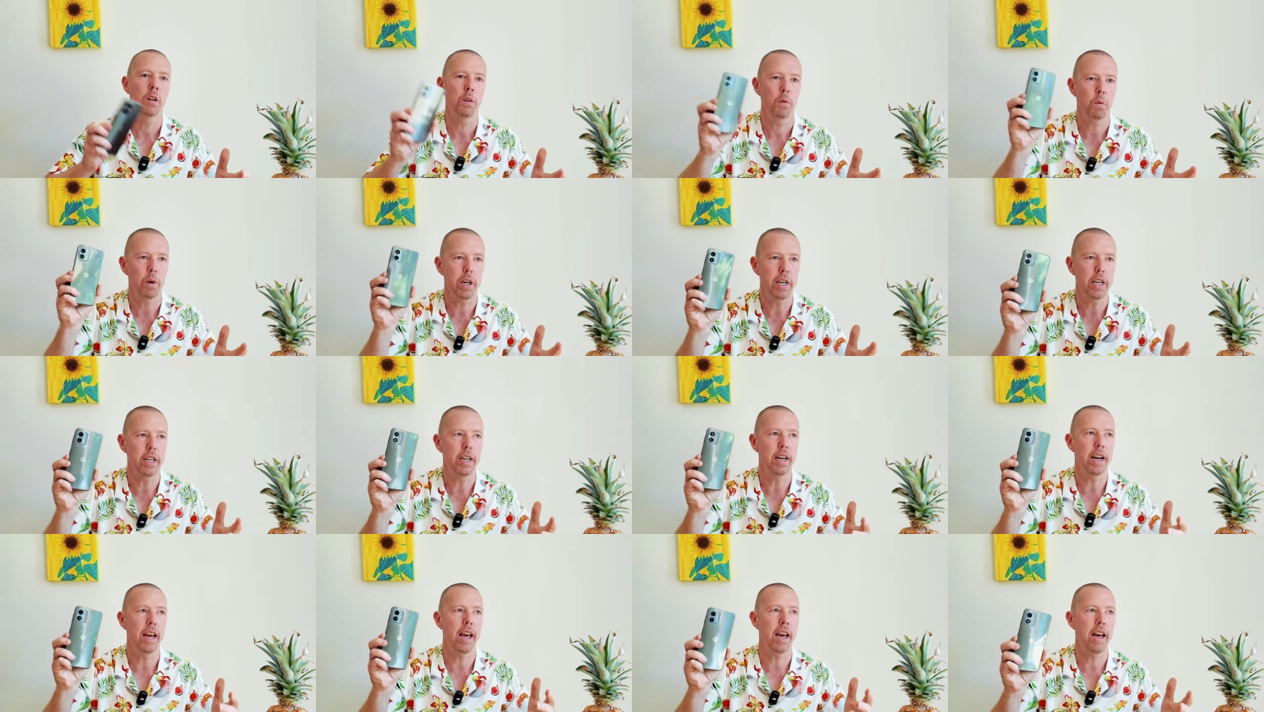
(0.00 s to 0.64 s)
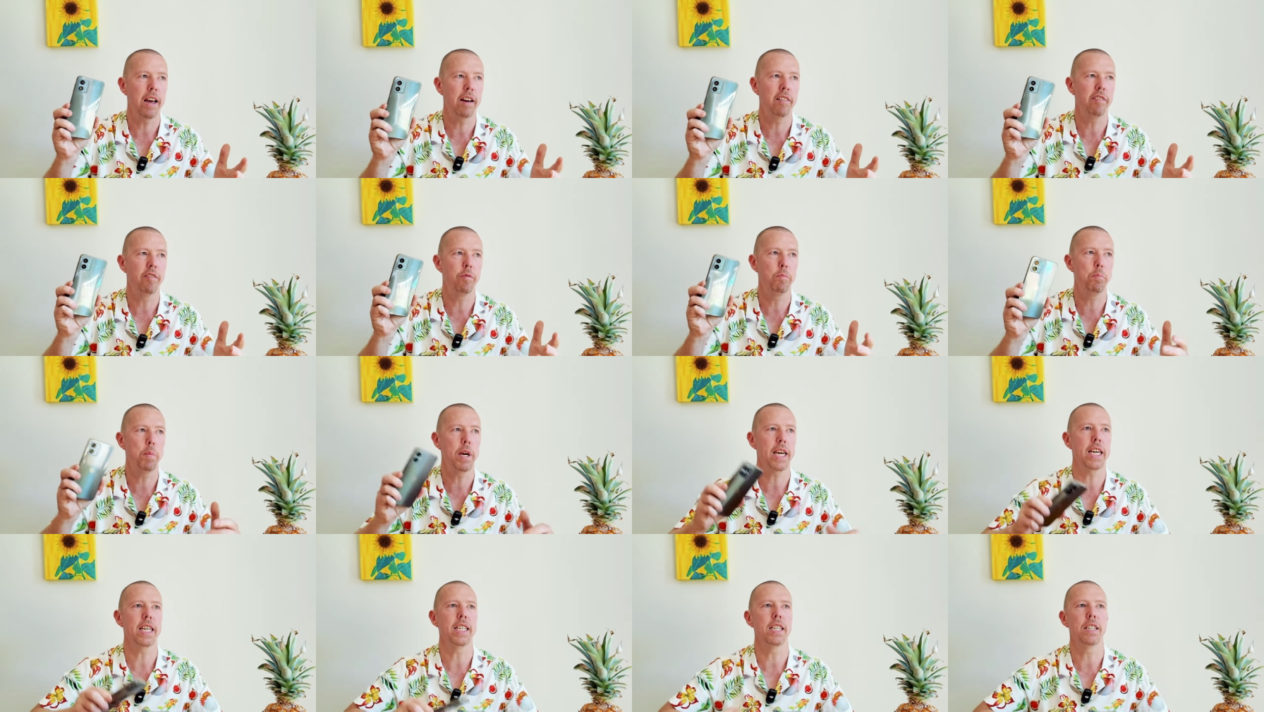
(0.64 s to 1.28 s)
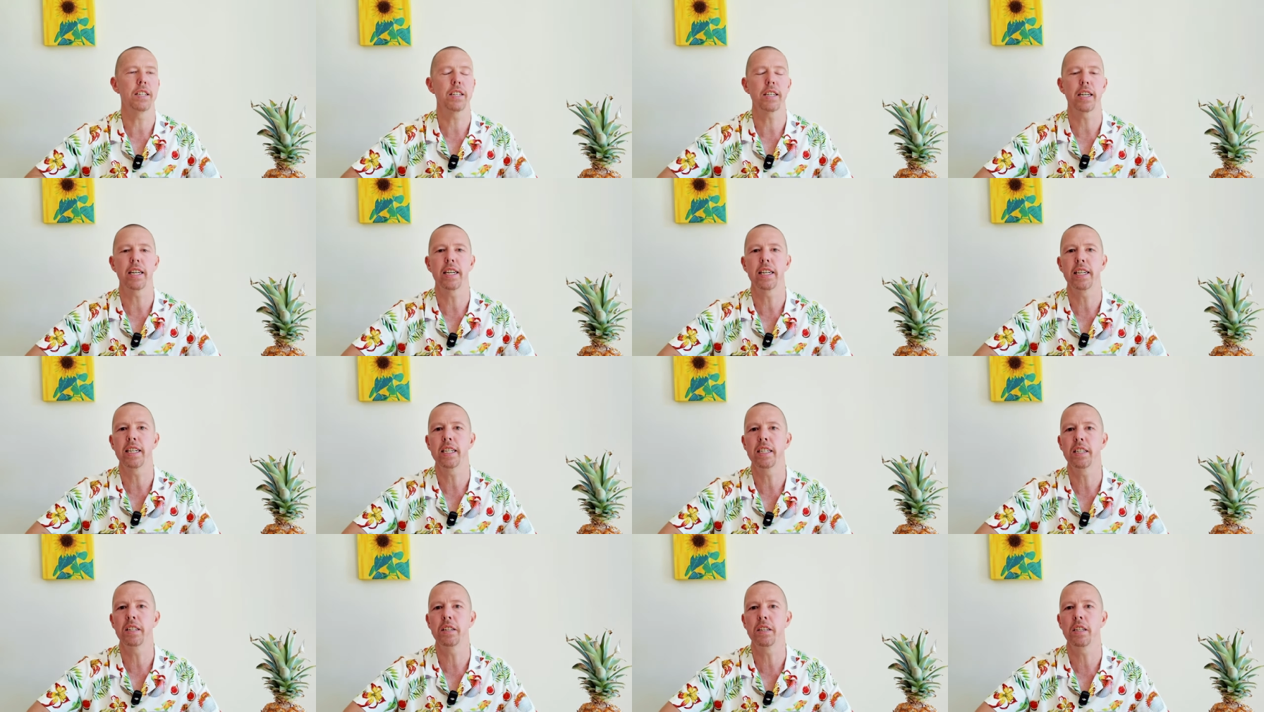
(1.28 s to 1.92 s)
we didn't have
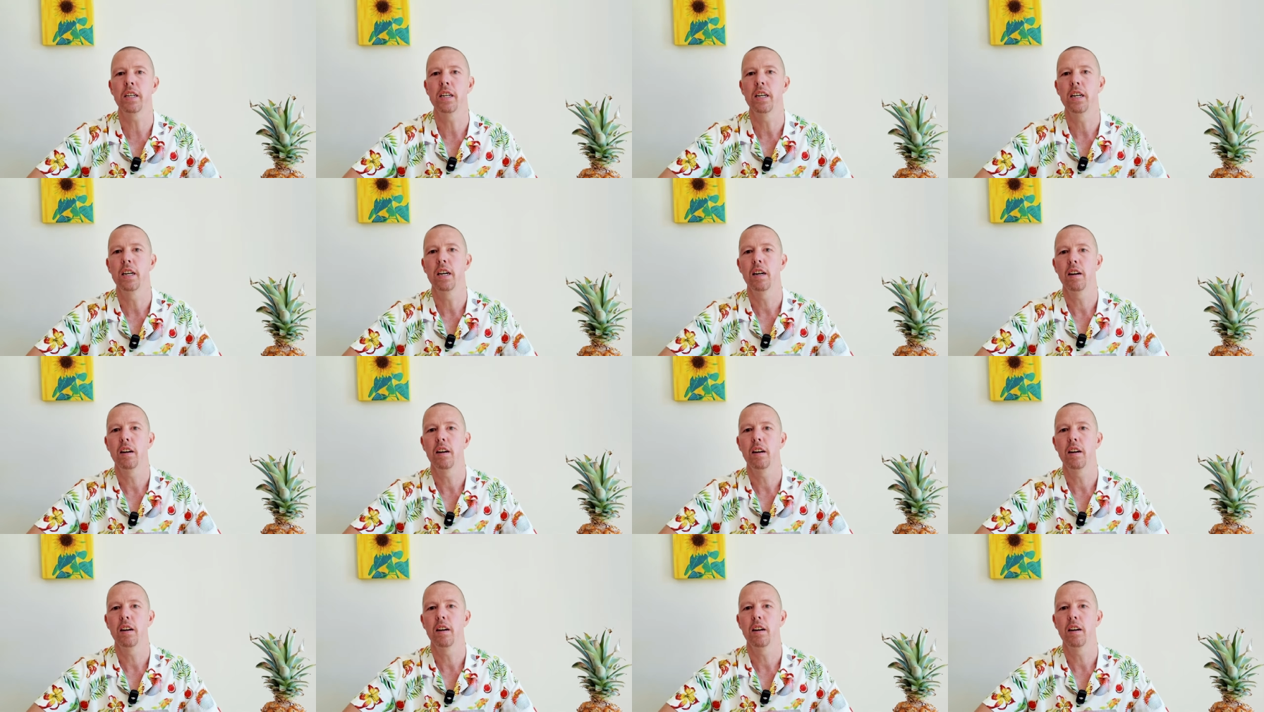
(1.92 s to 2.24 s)
PCs,